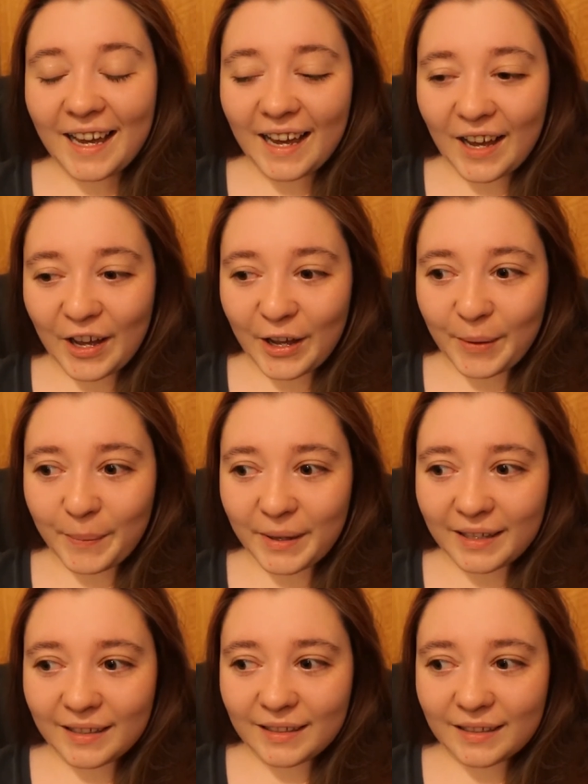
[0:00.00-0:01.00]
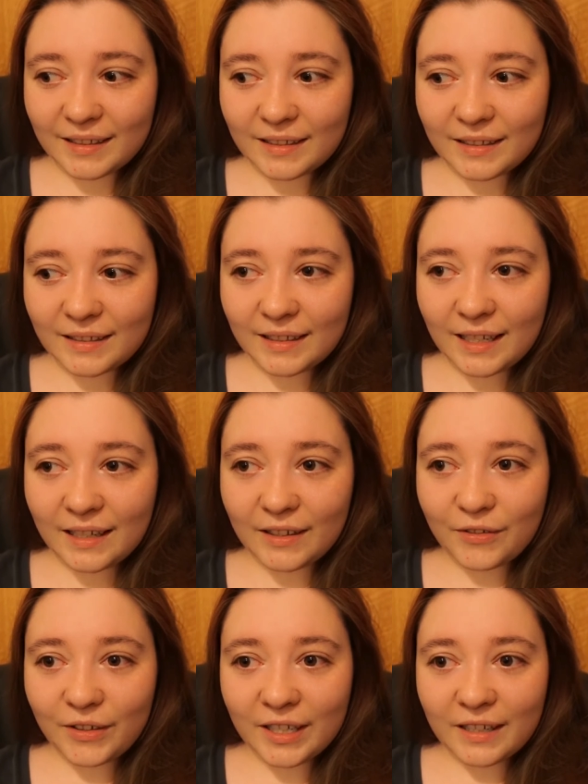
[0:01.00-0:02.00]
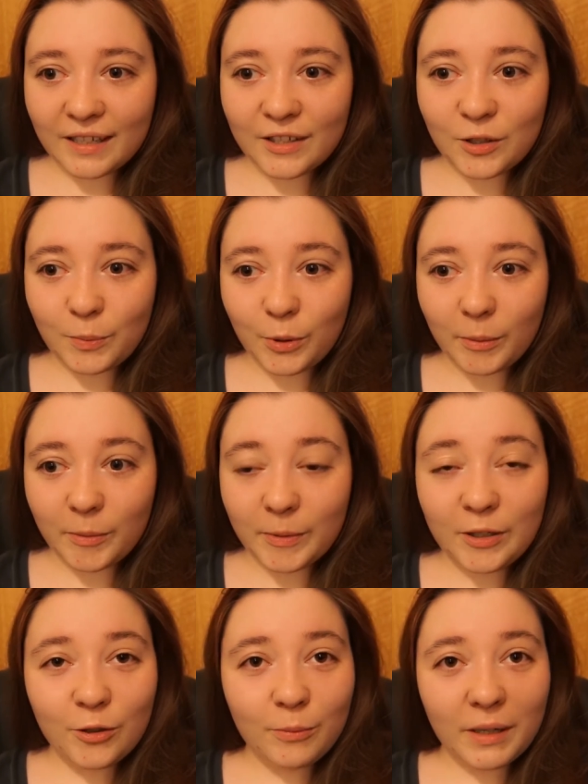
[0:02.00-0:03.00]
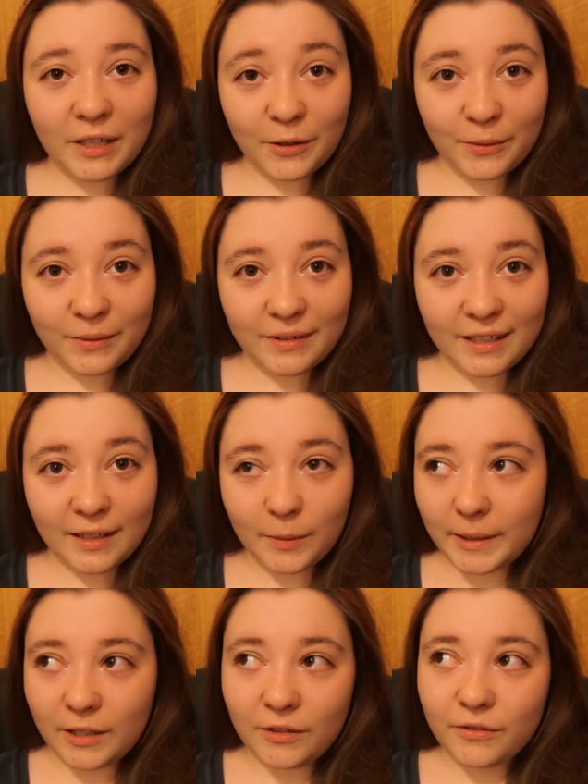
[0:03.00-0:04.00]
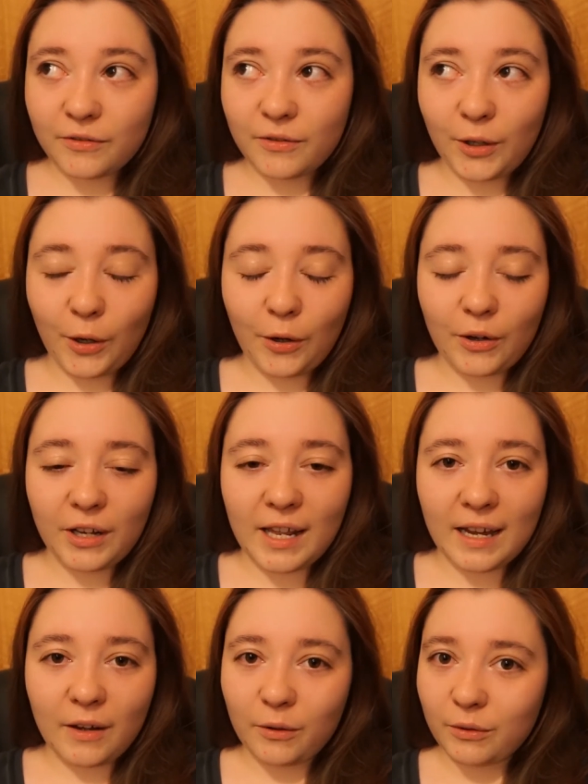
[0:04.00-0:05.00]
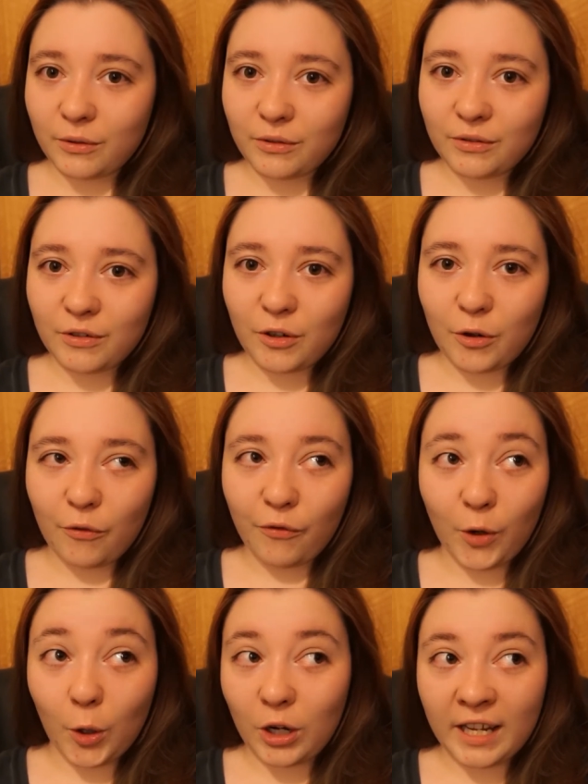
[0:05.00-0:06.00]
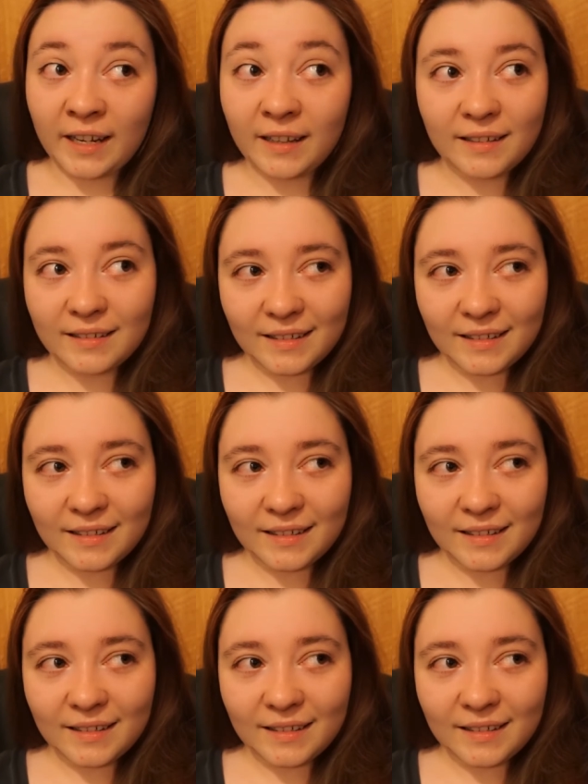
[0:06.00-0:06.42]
Yeah, I figured I should probably do my own little bit of lockdown vlogging.